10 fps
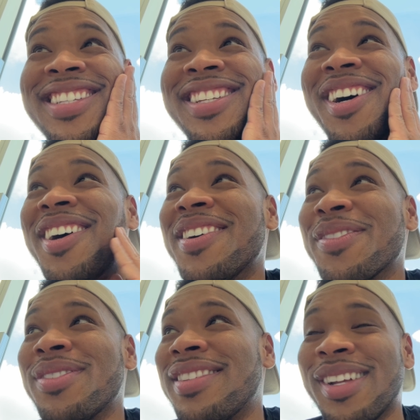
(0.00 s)
So
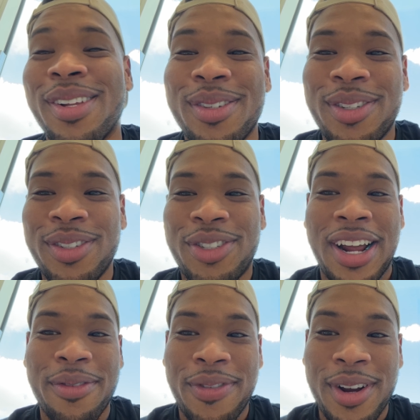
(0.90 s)
we're still
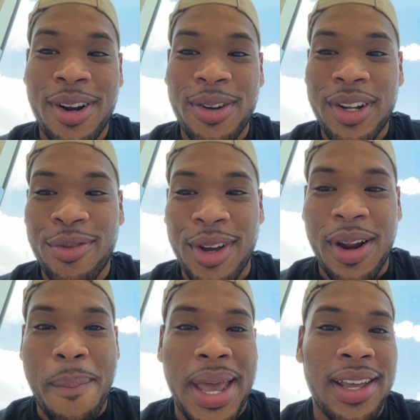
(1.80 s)
trying to figure out if we're
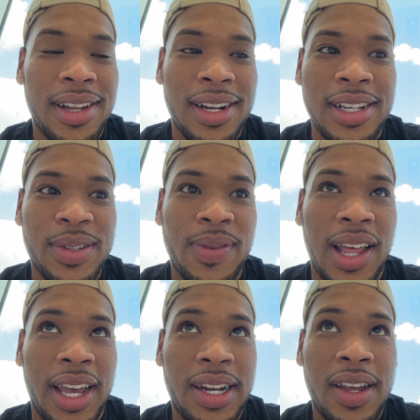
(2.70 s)
gonna make it on this
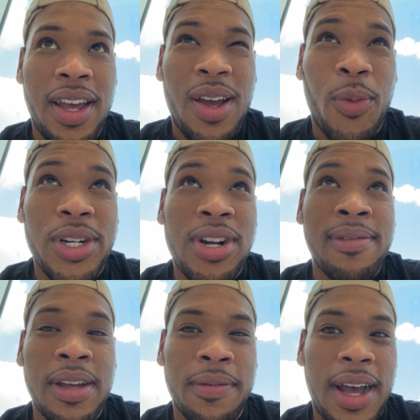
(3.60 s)
flight. We're
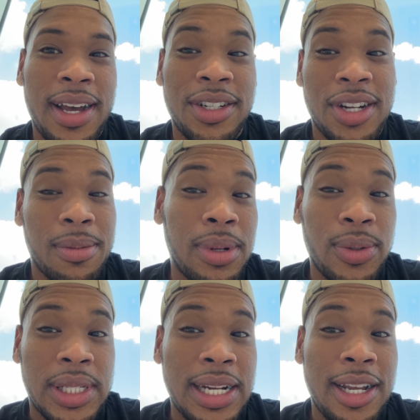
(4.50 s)
traveling via
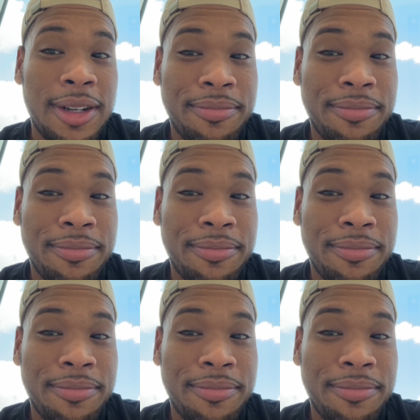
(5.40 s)
JetBlue today.